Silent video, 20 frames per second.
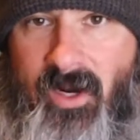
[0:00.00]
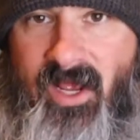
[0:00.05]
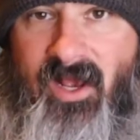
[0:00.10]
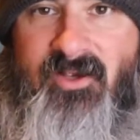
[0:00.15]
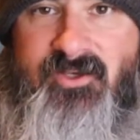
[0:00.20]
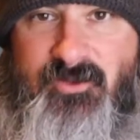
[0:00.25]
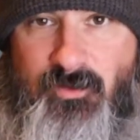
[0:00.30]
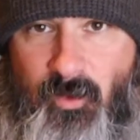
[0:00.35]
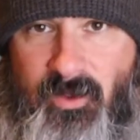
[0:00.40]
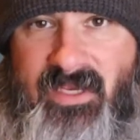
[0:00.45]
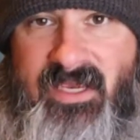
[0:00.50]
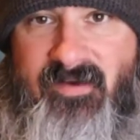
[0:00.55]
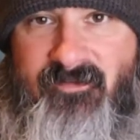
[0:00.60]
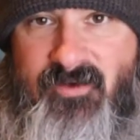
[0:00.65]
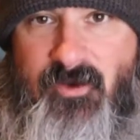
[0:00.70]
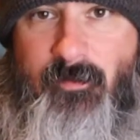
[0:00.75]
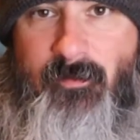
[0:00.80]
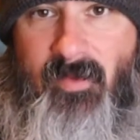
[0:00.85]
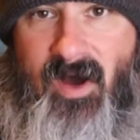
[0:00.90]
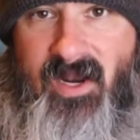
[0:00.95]
else will give
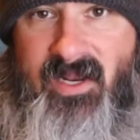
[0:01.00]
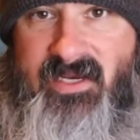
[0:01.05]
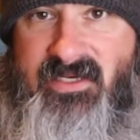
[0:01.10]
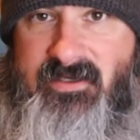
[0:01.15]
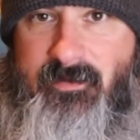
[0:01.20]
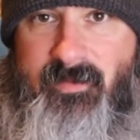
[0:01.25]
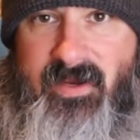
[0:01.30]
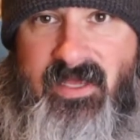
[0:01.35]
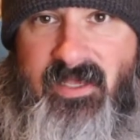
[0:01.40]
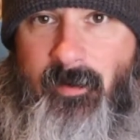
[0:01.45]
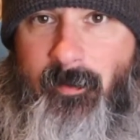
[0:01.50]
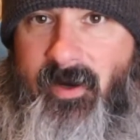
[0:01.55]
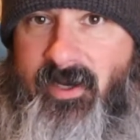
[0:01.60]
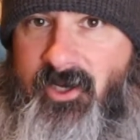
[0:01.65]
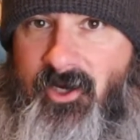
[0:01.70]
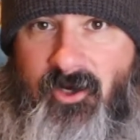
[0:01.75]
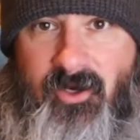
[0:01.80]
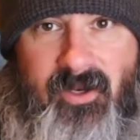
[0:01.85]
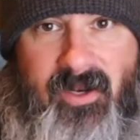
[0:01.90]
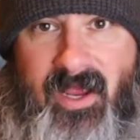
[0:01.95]
you money to be there, but
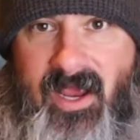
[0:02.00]
you're going to